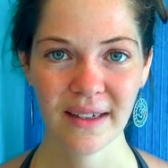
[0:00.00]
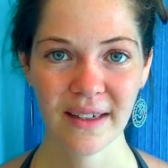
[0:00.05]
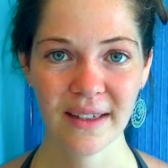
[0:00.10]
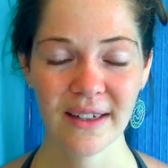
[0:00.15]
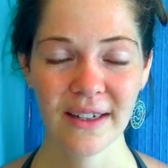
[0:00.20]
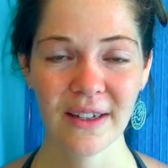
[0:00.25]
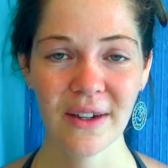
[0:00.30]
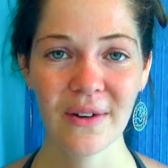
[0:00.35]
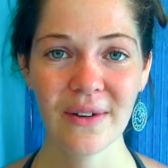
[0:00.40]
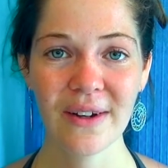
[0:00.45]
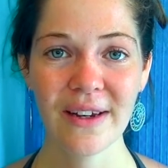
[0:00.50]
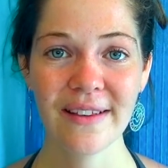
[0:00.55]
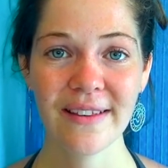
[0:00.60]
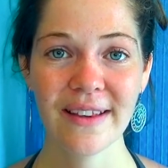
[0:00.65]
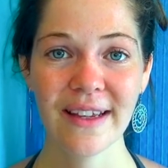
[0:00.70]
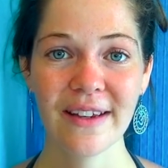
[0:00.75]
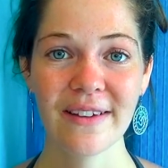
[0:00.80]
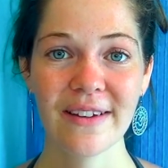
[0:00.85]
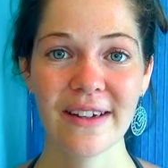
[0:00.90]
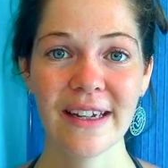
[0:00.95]
The only
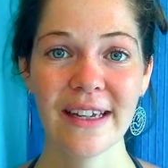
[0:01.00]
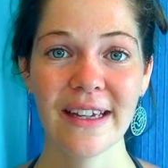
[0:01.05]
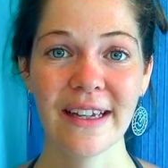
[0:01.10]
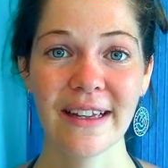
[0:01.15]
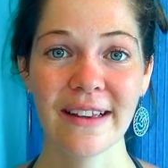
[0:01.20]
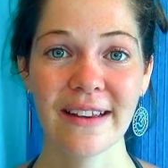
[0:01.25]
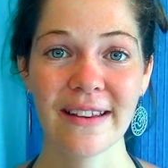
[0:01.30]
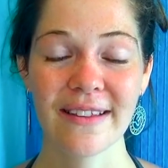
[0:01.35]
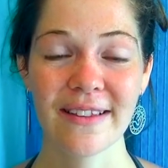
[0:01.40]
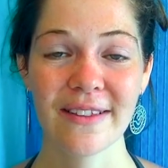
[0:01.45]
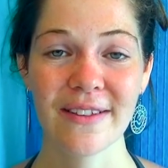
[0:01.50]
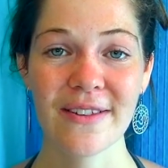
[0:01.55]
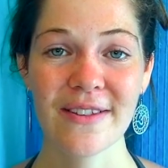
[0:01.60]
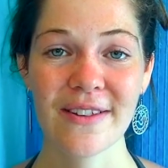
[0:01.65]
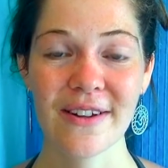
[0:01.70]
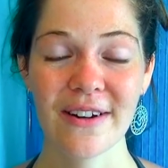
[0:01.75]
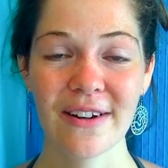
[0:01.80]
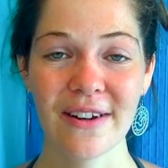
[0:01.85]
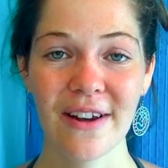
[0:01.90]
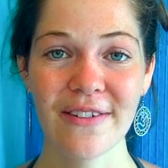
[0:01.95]
thing you need to
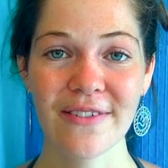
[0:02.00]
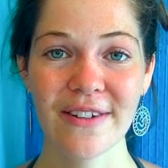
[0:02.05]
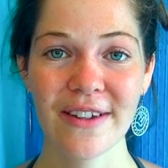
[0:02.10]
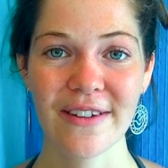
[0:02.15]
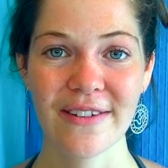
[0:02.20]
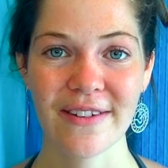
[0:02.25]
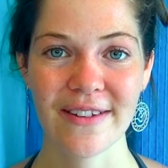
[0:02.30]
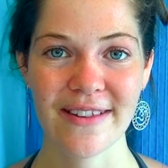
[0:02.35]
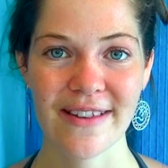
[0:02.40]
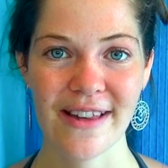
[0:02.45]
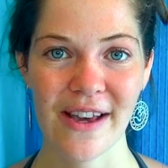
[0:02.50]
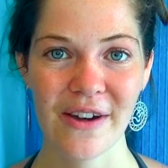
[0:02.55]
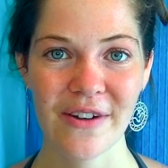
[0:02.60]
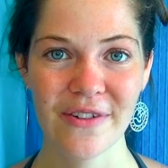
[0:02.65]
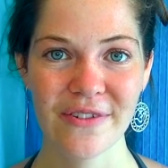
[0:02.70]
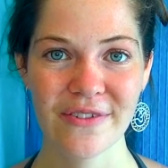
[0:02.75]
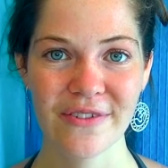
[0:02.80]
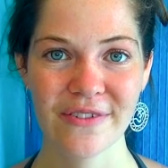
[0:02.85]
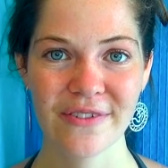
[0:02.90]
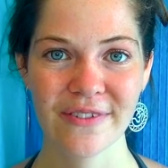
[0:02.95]
start loving
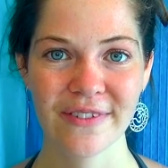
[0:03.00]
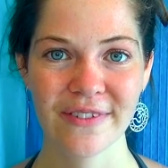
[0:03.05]
yourself